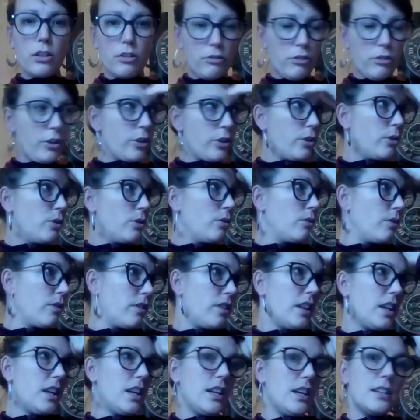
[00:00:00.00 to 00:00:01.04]
through
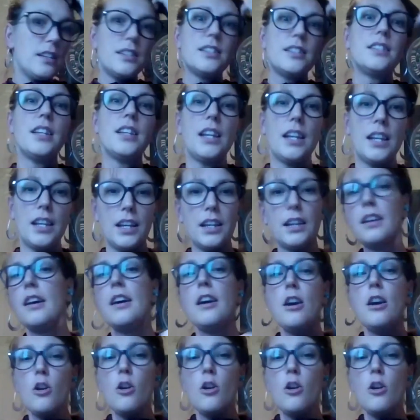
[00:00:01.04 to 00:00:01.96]
the sea.